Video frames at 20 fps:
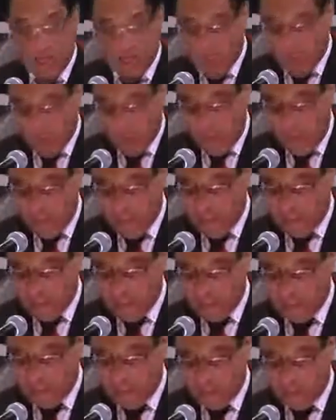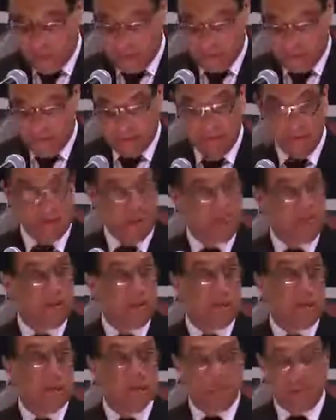can complement each other
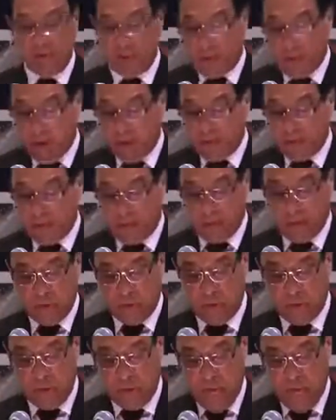for the common good